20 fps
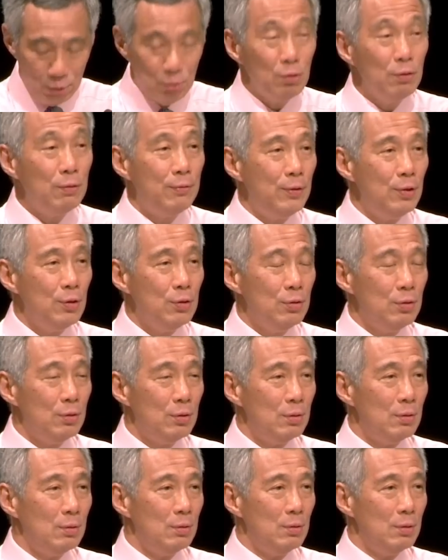too
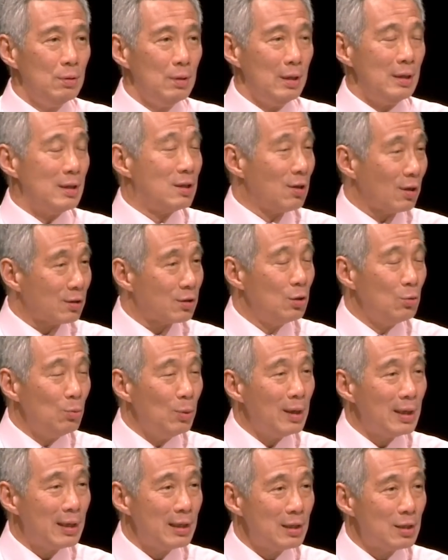few construction
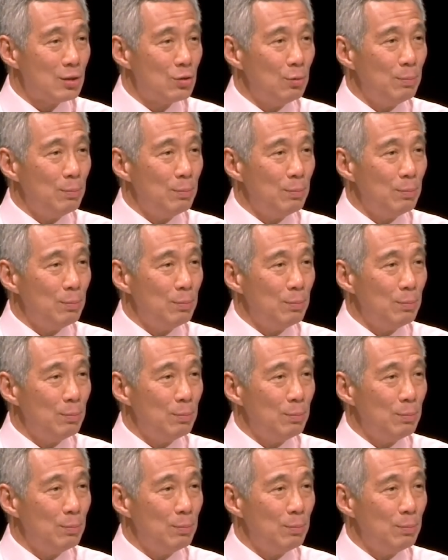workers